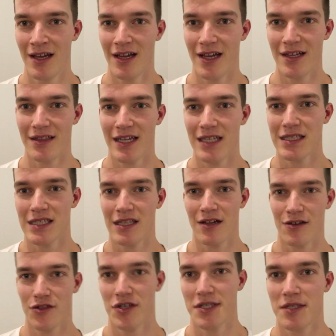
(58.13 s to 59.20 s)
And it's
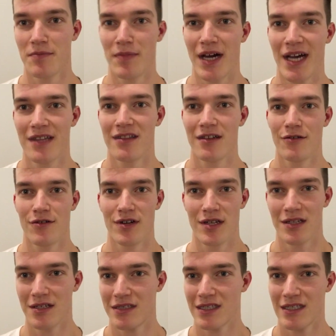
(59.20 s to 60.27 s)
not just my theory,
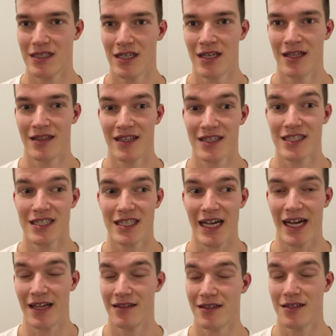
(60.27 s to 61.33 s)
it's the
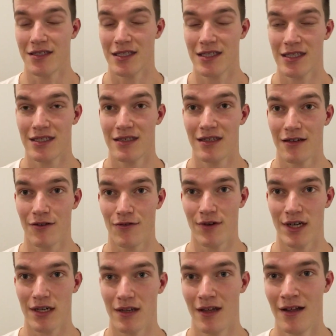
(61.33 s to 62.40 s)
scientist's
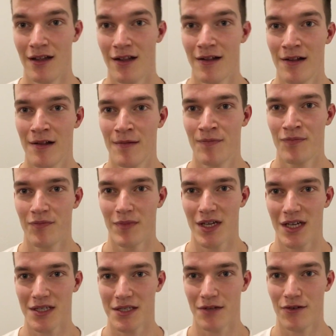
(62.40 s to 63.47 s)
theory.
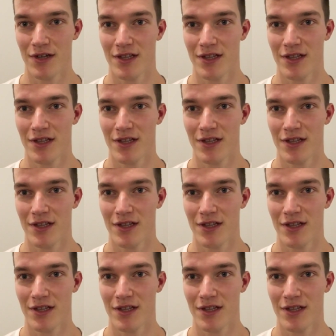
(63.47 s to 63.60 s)
Because our